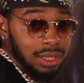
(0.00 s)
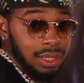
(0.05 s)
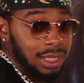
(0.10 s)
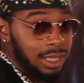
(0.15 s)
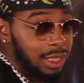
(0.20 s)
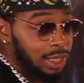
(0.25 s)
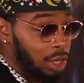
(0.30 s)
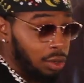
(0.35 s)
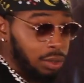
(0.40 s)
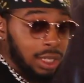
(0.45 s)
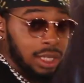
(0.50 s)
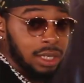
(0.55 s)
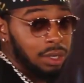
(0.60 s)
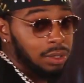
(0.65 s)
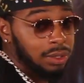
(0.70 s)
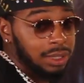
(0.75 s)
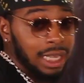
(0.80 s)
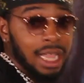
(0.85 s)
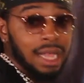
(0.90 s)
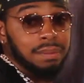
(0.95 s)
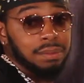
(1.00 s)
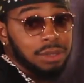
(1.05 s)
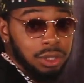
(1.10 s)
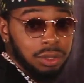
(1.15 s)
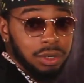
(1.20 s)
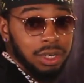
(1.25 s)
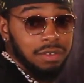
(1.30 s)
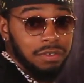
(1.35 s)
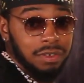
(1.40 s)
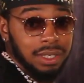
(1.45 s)
You don't need no damn
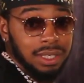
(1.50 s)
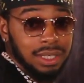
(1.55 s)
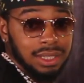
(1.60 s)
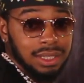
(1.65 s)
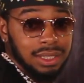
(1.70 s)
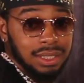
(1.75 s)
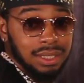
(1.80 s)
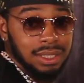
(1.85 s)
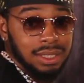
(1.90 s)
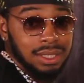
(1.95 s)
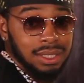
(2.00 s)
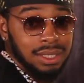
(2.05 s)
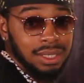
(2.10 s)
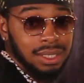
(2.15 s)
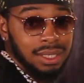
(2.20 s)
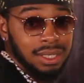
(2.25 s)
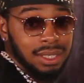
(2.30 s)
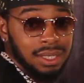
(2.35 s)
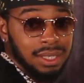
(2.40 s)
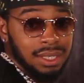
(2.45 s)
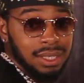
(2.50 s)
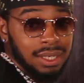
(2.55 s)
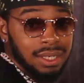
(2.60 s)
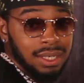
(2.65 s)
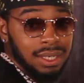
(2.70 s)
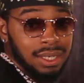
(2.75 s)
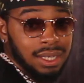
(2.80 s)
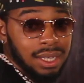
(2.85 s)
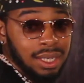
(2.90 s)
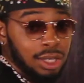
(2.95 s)
degree for this.
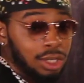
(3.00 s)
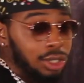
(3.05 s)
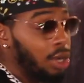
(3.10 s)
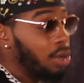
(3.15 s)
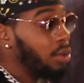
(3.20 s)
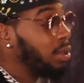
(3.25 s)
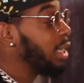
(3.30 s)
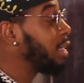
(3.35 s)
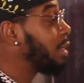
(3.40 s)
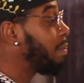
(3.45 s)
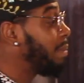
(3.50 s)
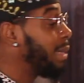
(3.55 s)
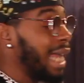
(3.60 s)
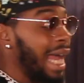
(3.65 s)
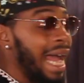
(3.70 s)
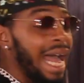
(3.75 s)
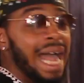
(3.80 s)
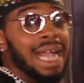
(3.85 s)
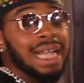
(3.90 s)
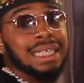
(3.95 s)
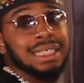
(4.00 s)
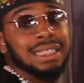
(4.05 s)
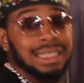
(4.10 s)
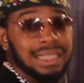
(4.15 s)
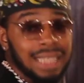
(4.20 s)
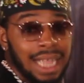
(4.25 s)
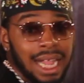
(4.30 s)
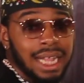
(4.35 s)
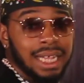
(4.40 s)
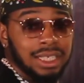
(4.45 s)
You don't need to be
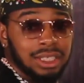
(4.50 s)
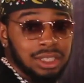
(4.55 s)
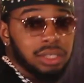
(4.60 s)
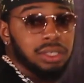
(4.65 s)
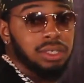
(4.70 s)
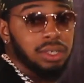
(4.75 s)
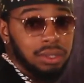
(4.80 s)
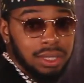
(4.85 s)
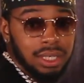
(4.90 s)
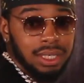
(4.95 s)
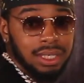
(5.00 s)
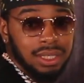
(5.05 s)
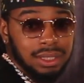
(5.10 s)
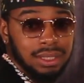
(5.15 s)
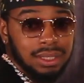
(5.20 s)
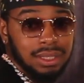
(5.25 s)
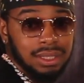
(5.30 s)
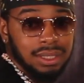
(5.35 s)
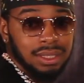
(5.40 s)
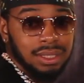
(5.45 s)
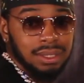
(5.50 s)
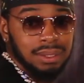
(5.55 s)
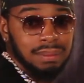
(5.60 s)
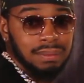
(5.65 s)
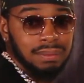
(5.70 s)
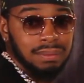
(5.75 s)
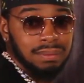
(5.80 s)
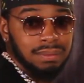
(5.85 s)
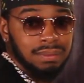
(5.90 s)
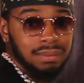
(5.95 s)
Einstein to do this.
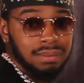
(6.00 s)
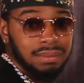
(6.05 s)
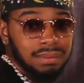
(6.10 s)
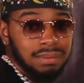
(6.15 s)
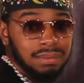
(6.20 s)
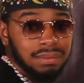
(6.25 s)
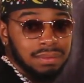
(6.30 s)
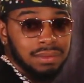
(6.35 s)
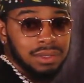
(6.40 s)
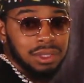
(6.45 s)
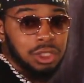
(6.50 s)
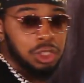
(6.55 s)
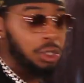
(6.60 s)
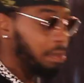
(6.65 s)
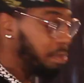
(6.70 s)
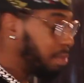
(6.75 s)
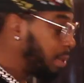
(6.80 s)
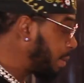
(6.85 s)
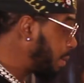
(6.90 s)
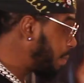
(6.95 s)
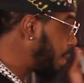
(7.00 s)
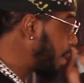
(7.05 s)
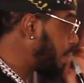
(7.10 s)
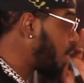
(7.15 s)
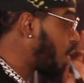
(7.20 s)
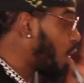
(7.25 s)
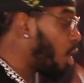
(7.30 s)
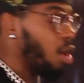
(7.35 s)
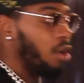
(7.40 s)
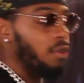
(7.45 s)
Too many
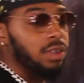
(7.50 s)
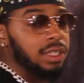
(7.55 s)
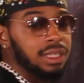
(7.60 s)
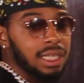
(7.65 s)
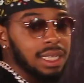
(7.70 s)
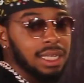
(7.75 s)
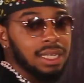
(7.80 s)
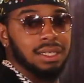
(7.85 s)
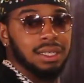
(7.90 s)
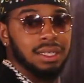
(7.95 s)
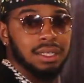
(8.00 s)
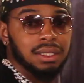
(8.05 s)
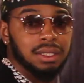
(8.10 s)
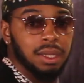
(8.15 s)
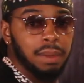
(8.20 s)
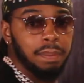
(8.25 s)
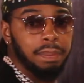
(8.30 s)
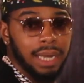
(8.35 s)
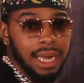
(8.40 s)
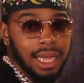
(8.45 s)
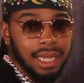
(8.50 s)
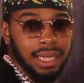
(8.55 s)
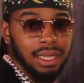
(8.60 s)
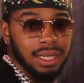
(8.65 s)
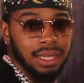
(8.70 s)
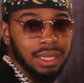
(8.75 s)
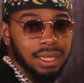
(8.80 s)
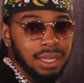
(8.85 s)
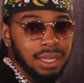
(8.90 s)
people overthink the play.